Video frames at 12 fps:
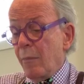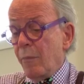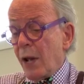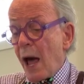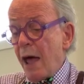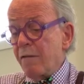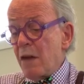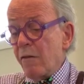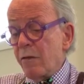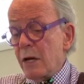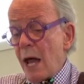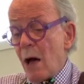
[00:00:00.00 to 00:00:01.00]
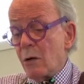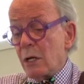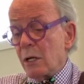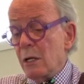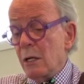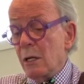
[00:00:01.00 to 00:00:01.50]
but I have never
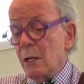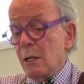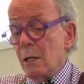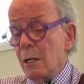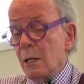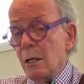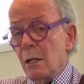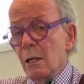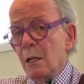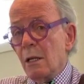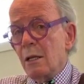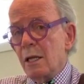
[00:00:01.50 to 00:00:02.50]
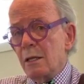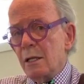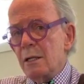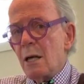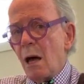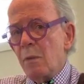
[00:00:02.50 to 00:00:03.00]
doubted that the
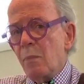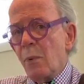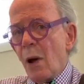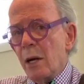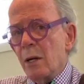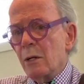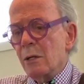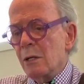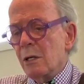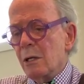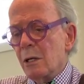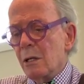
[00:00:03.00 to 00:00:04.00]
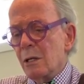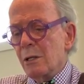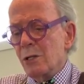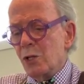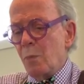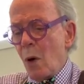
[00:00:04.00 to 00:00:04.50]
typewriter
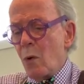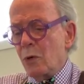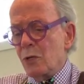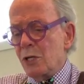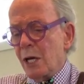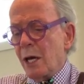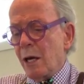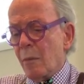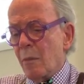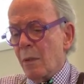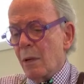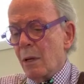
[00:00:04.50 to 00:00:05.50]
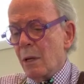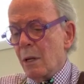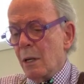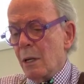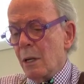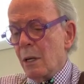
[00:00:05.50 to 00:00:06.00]
spoke to him.
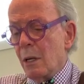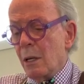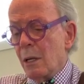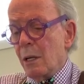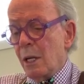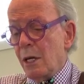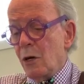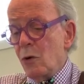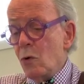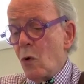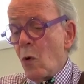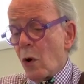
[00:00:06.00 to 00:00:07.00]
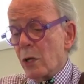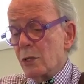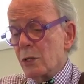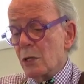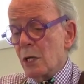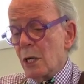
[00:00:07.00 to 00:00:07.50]
In due
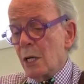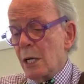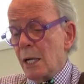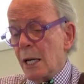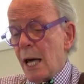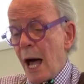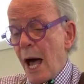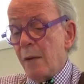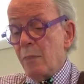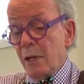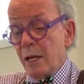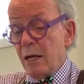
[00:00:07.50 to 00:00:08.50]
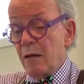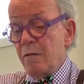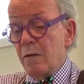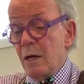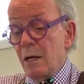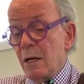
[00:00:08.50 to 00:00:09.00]
course, I believe,
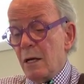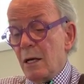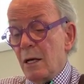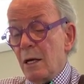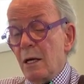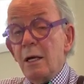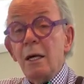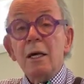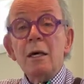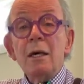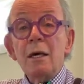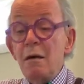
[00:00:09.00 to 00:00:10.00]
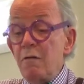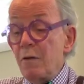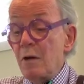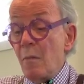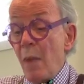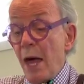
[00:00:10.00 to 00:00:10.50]
he
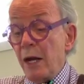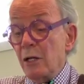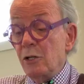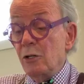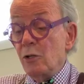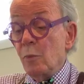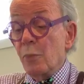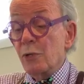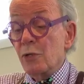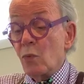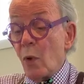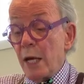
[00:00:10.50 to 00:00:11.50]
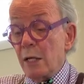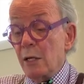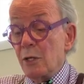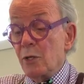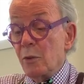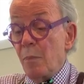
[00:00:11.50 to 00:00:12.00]
even managed to persuade it
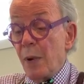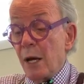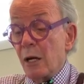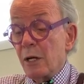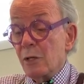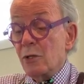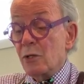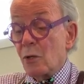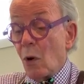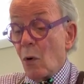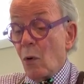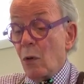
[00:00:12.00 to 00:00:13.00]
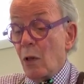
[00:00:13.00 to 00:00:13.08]
to bare his soul.